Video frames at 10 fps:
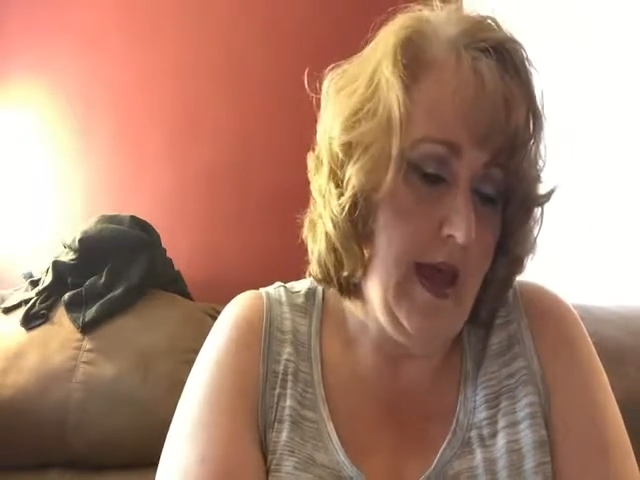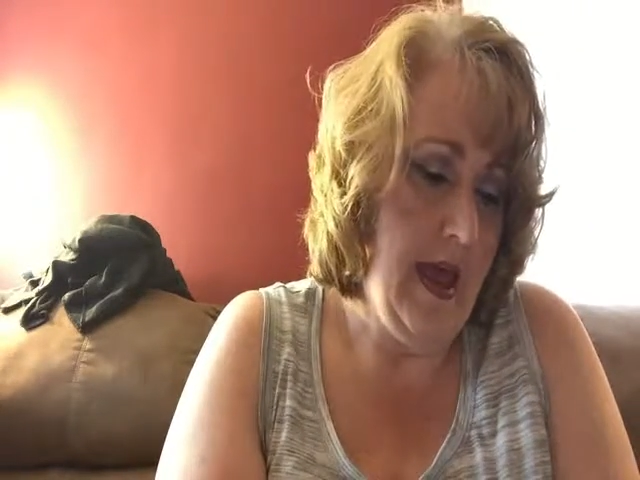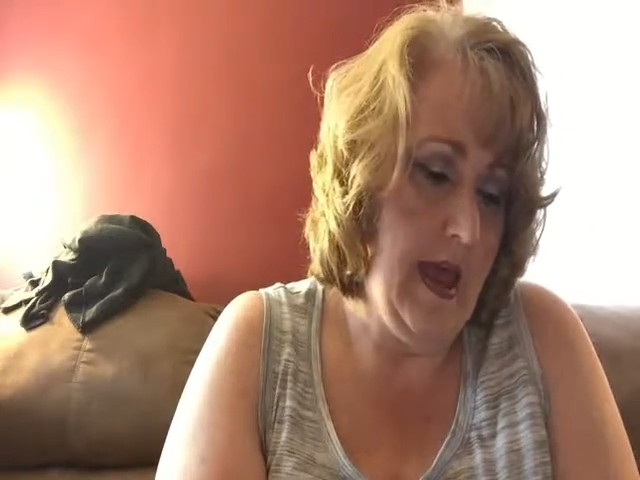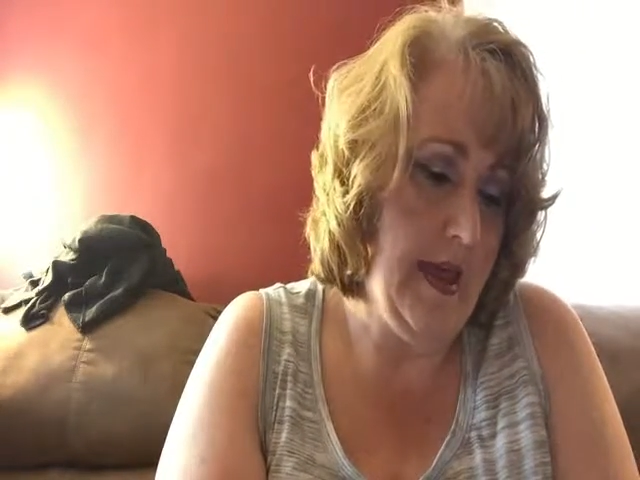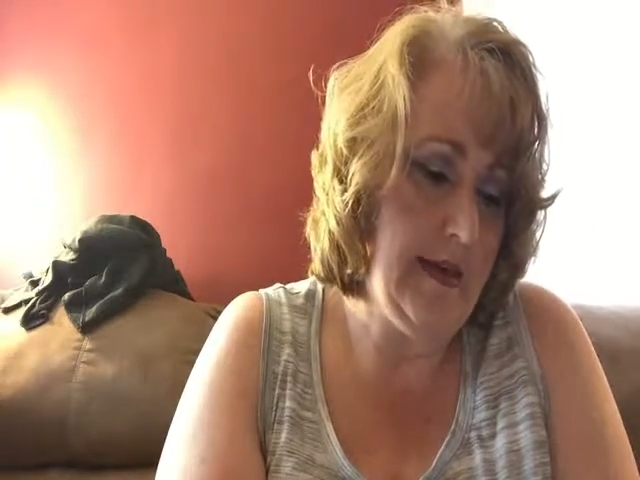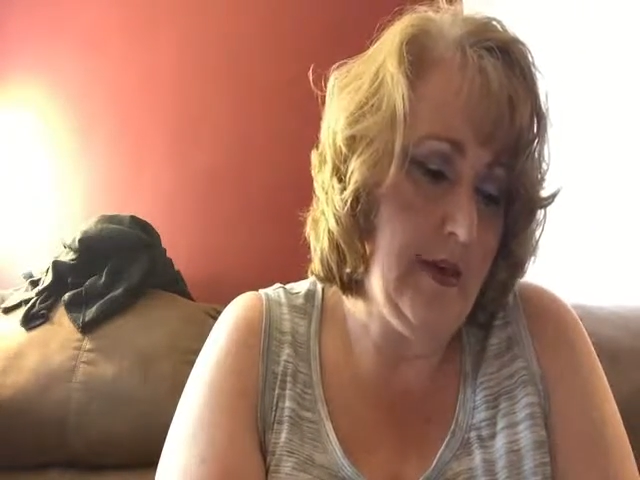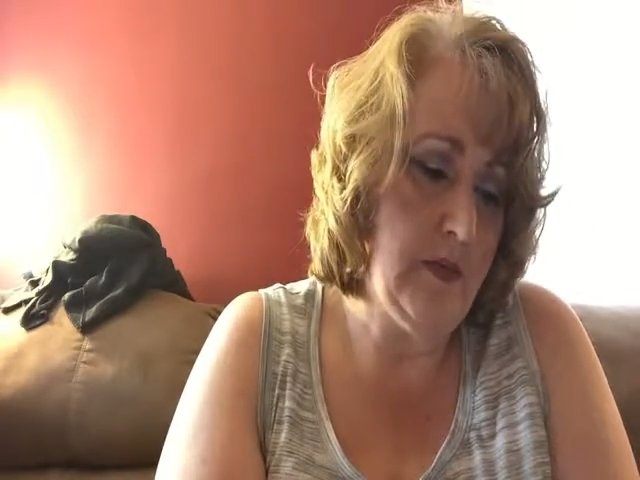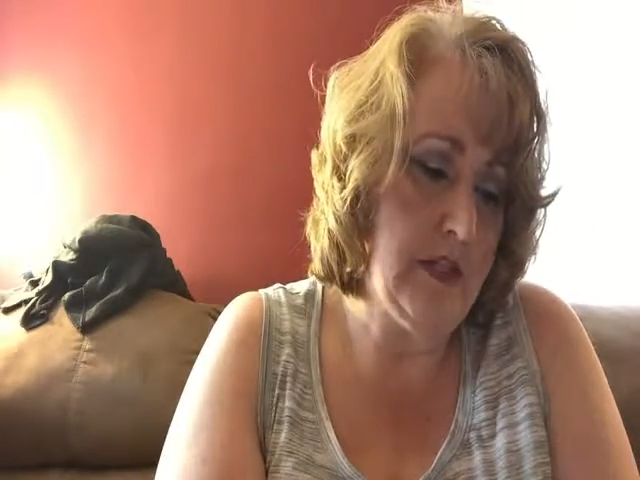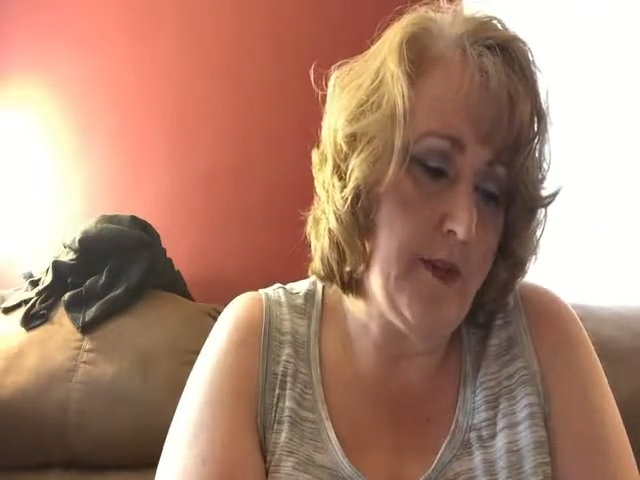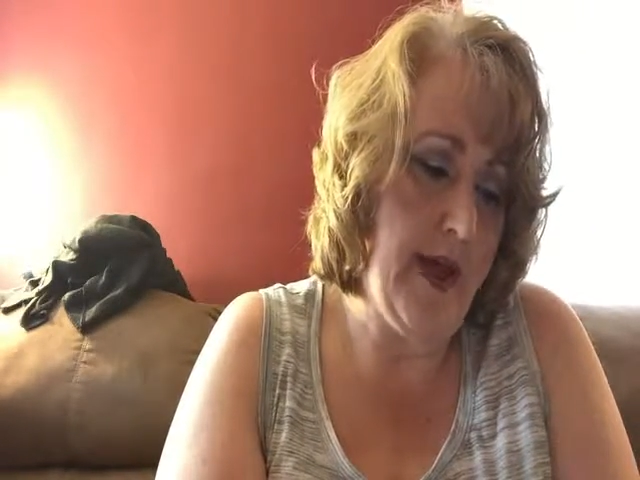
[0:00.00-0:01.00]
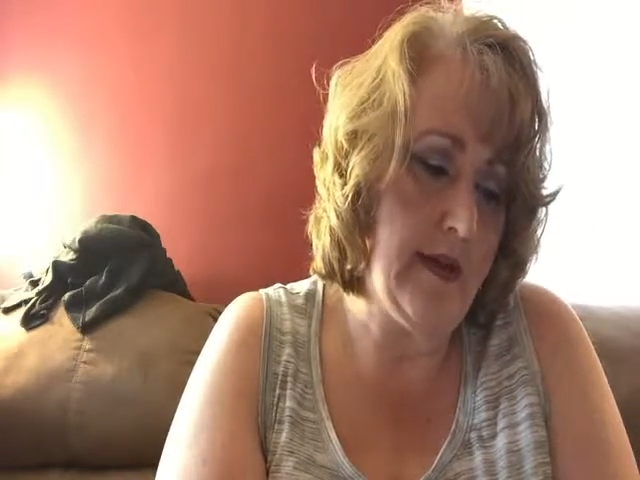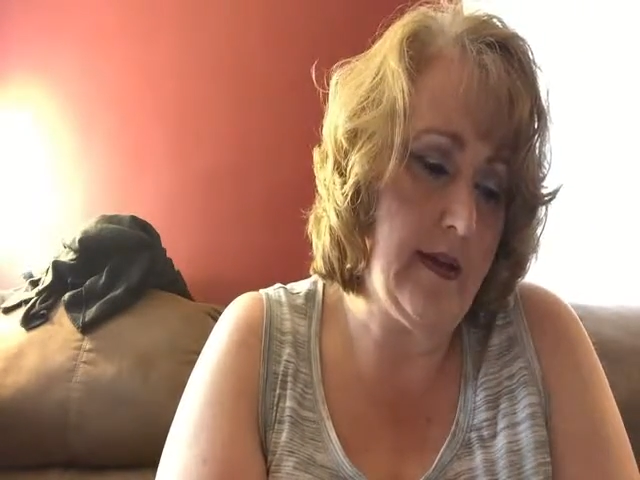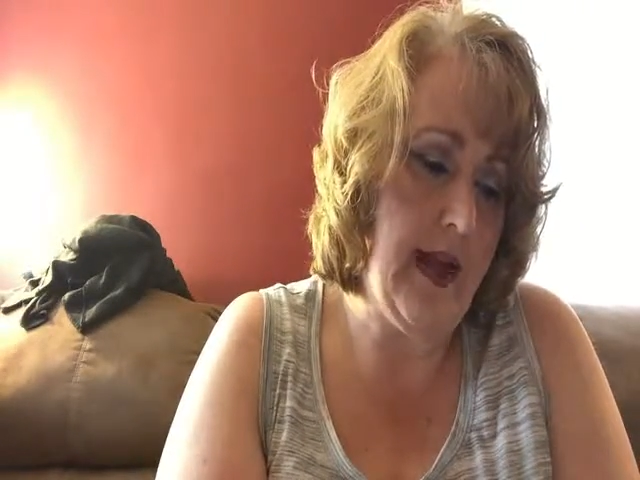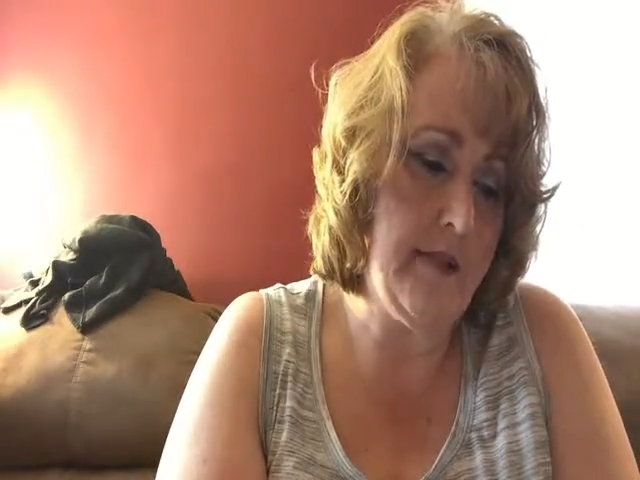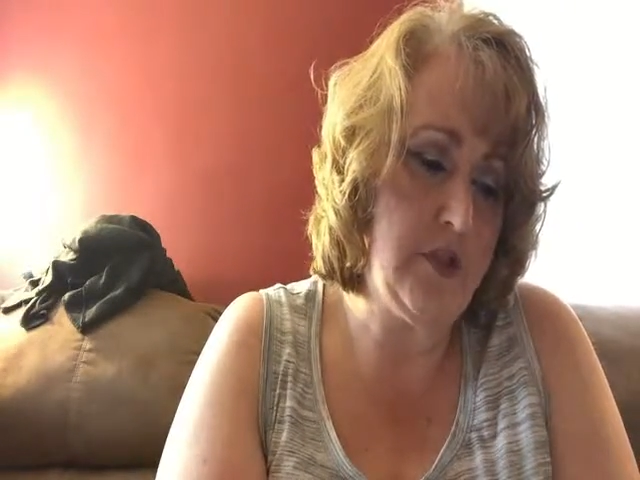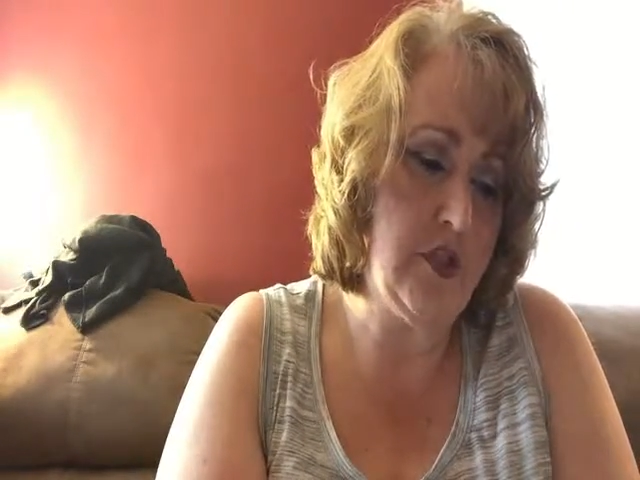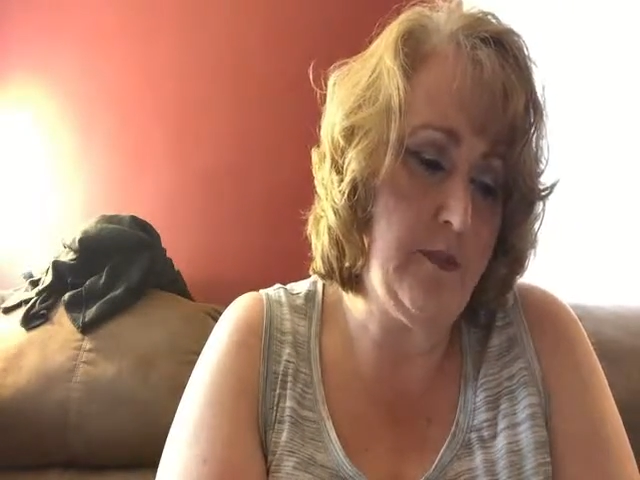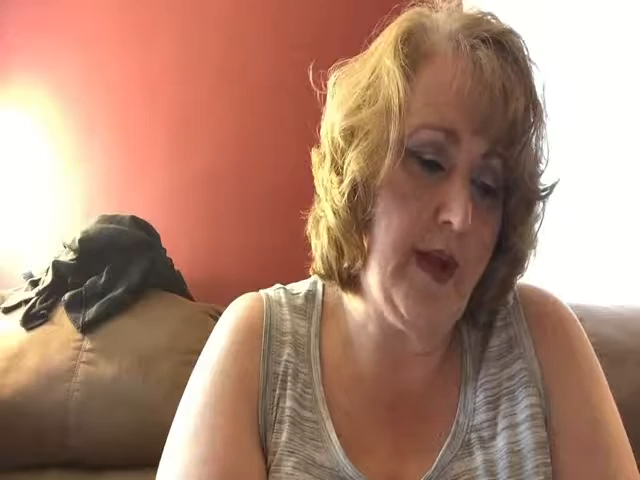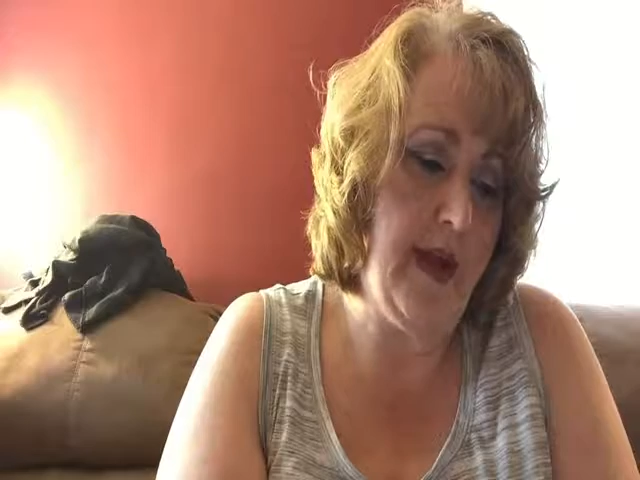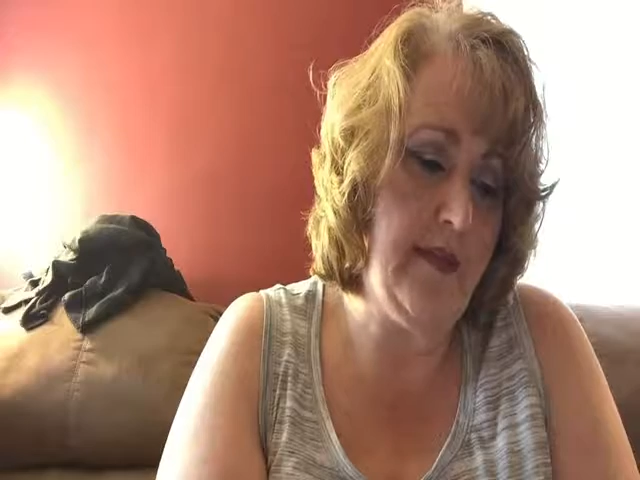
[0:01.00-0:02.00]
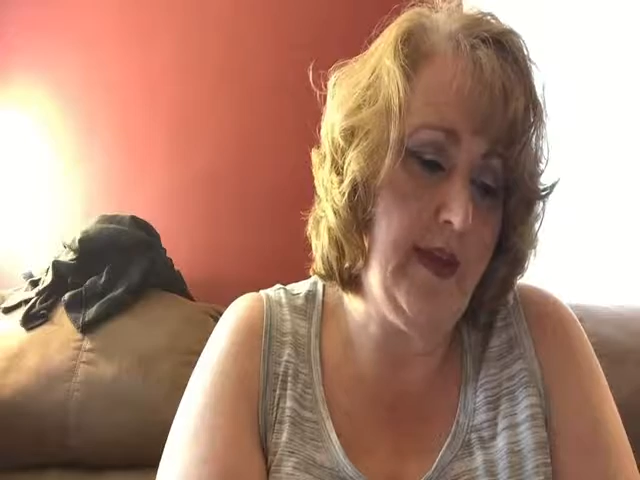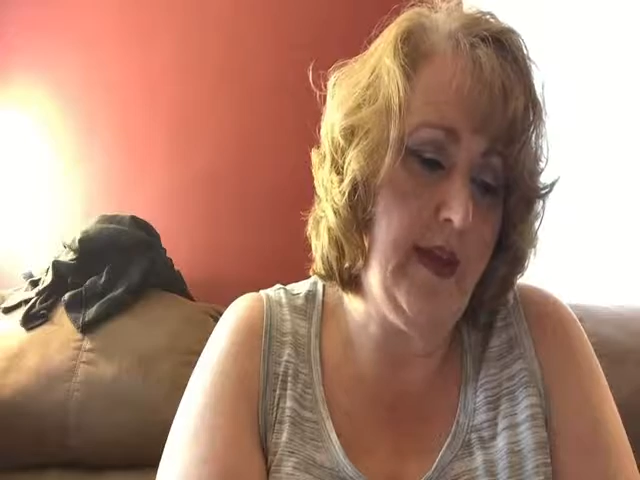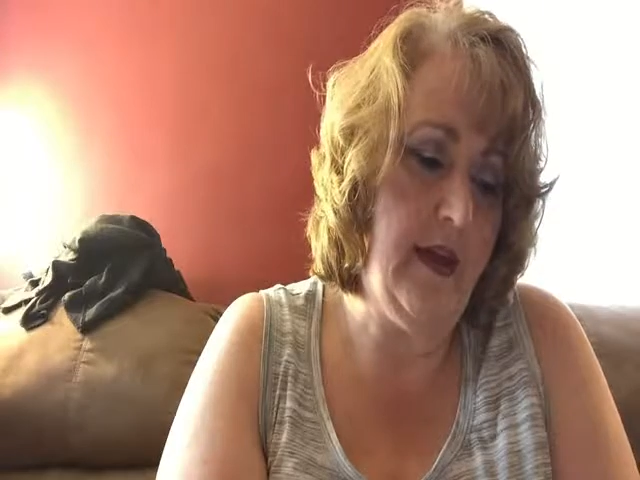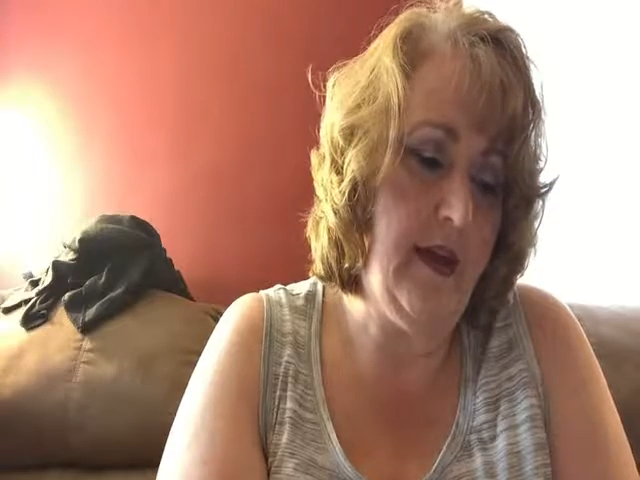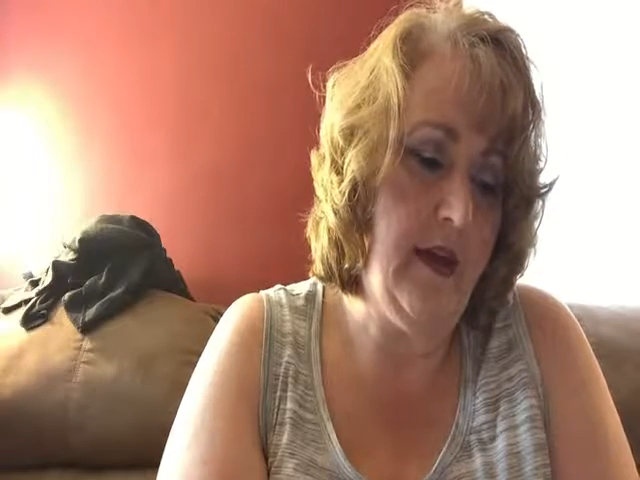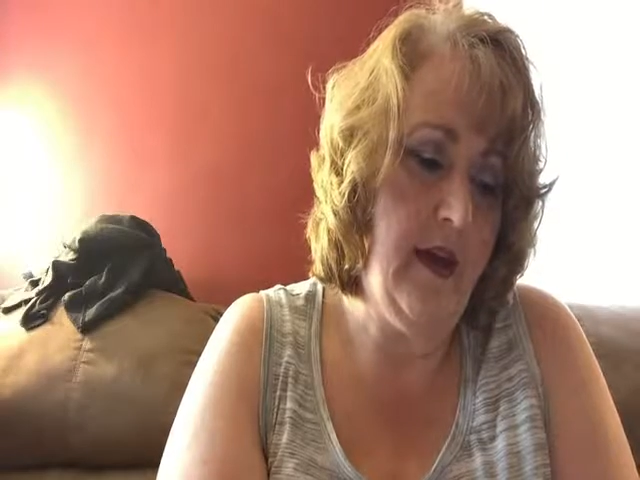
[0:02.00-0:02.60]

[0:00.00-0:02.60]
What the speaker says: and he was captured by the